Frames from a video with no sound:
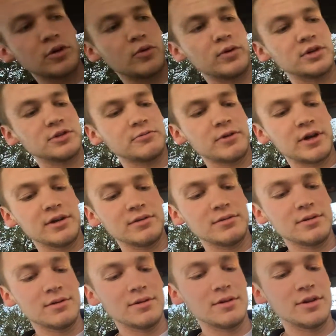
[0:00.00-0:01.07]
don't want to run.
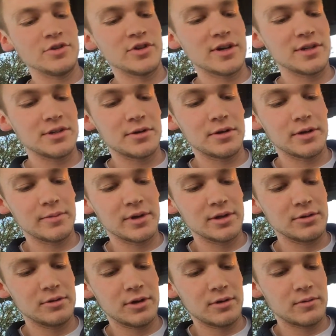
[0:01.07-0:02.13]
Try to show y'all, but I
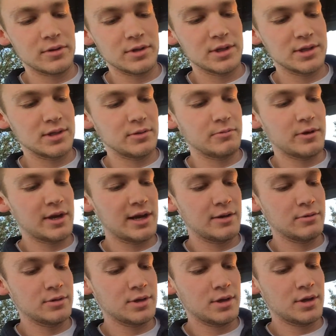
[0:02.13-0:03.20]
do not want this to run
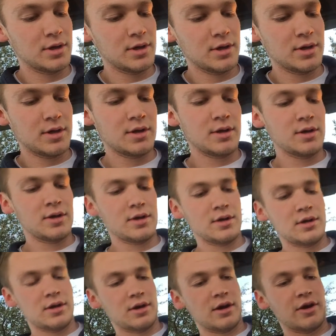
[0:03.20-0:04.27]
out.
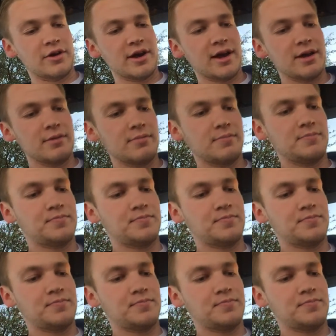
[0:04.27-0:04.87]
Okay.